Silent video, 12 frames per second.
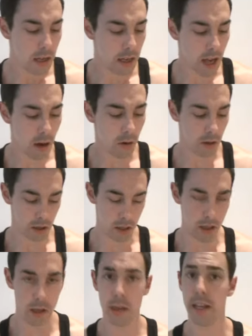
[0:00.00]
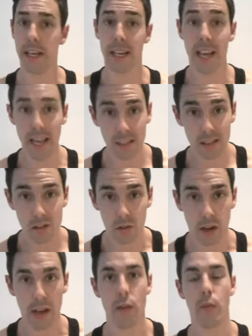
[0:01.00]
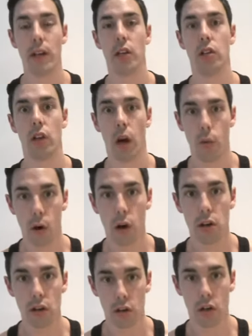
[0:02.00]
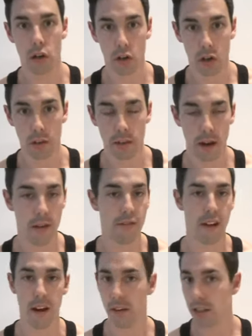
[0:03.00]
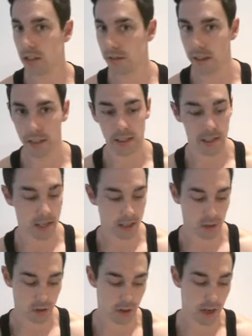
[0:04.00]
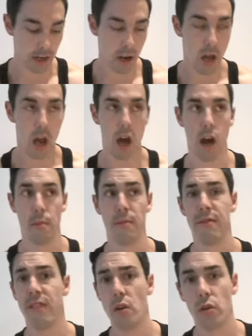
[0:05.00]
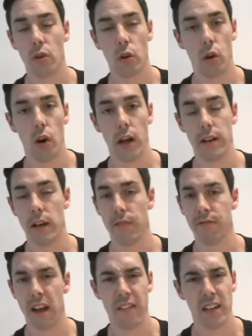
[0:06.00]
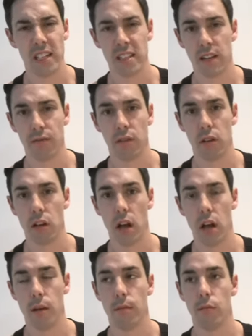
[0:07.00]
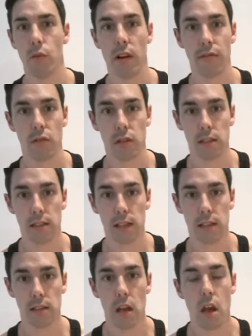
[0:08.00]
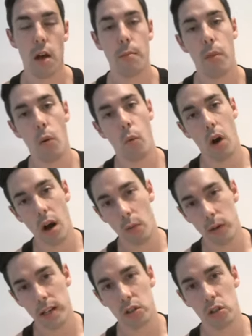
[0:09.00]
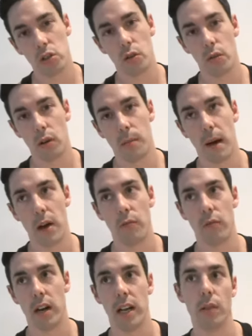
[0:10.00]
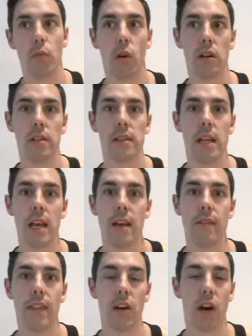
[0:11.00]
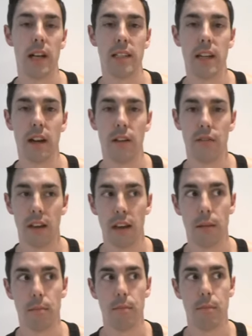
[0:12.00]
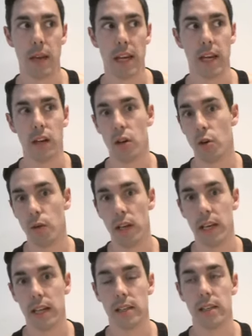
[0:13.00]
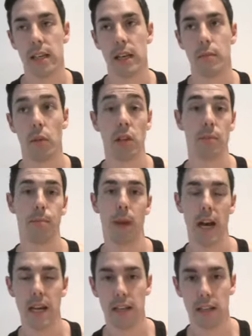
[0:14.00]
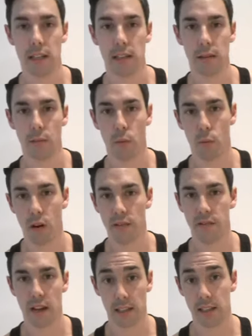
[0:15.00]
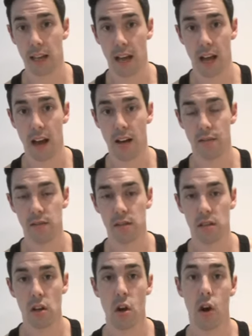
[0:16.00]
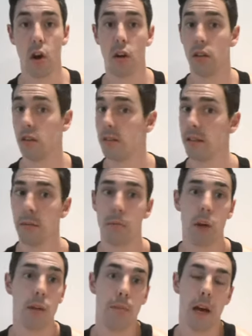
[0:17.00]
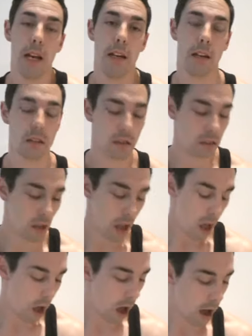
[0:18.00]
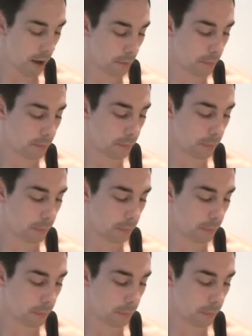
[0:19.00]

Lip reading: Now, in history, we could go on and on and on. There are various things in history, folklore and various different references, but what I wanted to talk about really was the idea of him being who he is in modern paganism and what effects that has on some modern pagans. For